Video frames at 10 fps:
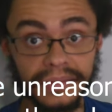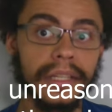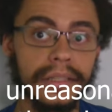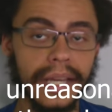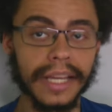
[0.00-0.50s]

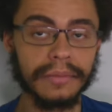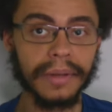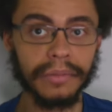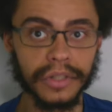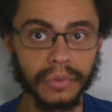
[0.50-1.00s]
Because I guess
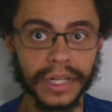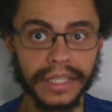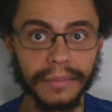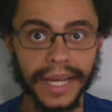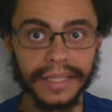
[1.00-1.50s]
people just want
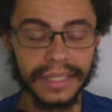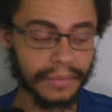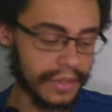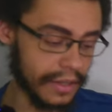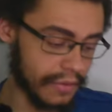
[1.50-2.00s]
to demand
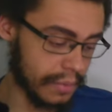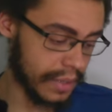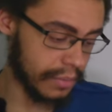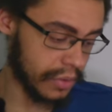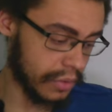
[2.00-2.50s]
sympathy for
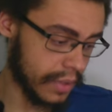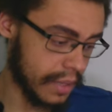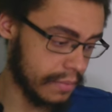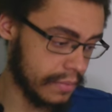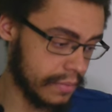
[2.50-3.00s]
people
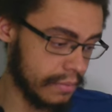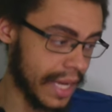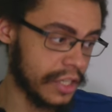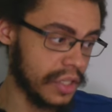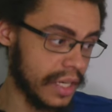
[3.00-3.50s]
who
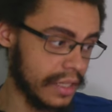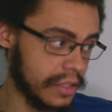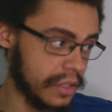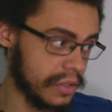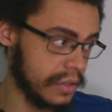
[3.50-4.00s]
make shitty
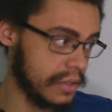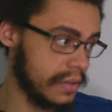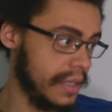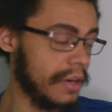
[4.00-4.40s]
decisions.